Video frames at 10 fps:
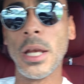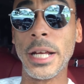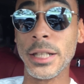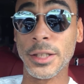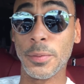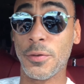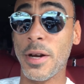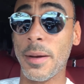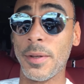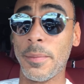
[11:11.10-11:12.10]
Like and
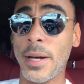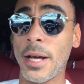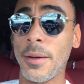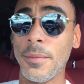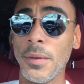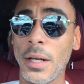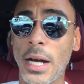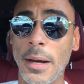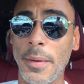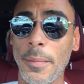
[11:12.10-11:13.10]
subscribe in the bottom.
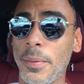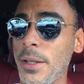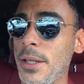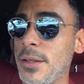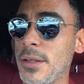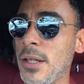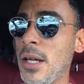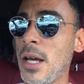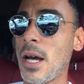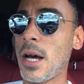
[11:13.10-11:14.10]
Comment, please.
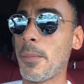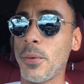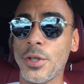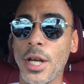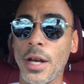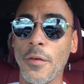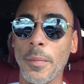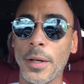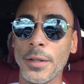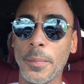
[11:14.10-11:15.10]
I appreciate
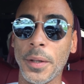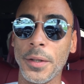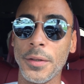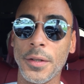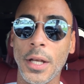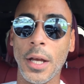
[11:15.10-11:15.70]
everybody's opinions.